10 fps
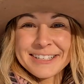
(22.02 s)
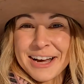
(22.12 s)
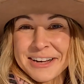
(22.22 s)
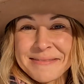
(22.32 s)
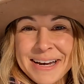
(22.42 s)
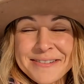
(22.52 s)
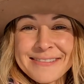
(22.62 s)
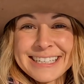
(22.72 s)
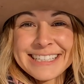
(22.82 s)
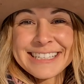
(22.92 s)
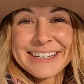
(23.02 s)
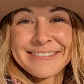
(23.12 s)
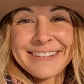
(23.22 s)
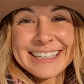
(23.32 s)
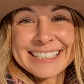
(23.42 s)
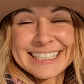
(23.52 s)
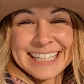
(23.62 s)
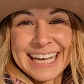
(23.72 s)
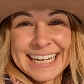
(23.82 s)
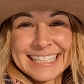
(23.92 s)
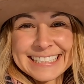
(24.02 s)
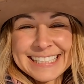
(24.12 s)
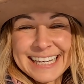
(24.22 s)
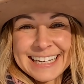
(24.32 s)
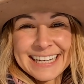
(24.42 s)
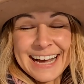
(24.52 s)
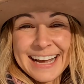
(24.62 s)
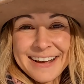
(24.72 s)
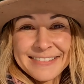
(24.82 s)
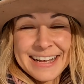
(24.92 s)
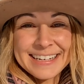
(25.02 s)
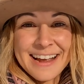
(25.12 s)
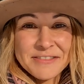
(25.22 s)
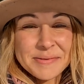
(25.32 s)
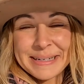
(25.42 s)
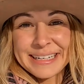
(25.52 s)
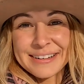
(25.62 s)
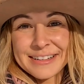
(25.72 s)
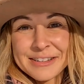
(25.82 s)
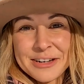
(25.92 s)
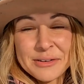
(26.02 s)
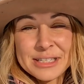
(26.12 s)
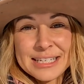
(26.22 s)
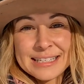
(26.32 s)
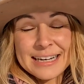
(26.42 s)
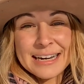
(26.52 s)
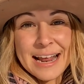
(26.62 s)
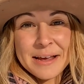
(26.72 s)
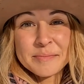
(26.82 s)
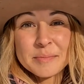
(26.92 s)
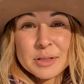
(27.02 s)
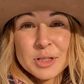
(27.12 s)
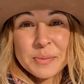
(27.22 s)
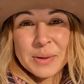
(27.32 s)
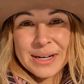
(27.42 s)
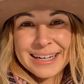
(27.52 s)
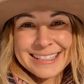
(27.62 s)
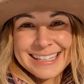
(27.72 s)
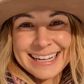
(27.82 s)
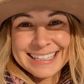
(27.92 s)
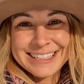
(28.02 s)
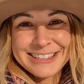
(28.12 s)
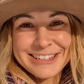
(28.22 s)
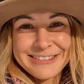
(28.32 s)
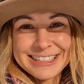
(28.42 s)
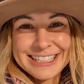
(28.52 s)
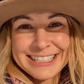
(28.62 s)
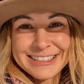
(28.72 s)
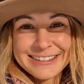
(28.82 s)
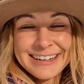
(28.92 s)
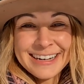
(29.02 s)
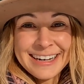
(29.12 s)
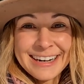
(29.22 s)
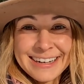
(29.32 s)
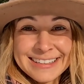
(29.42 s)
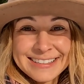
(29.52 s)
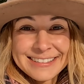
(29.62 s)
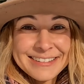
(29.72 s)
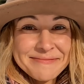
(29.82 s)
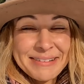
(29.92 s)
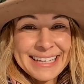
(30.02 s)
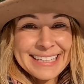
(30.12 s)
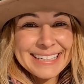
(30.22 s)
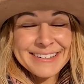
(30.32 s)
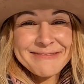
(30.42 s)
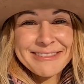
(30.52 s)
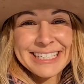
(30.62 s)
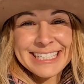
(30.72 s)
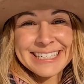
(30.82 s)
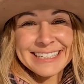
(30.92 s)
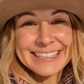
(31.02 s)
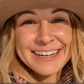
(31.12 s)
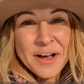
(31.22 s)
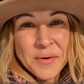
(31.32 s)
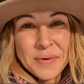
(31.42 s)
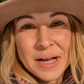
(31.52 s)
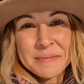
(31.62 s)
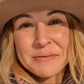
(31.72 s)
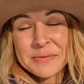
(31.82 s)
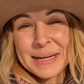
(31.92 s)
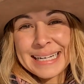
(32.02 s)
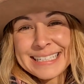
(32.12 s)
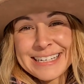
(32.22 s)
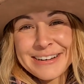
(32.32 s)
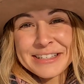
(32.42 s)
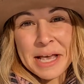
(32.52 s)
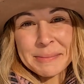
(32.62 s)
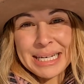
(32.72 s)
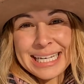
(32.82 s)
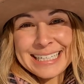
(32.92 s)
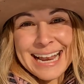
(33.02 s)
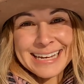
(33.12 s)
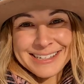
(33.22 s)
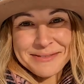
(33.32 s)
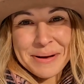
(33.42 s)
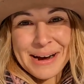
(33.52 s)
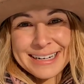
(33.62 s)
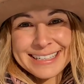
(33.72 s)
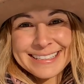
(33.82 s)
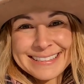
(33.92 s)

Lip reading: Talk about a winter wonderland. I have never been here in the snow season and I am super excited to show it to you under the blanket of winter. Welcome everybody to Yosemite National Park.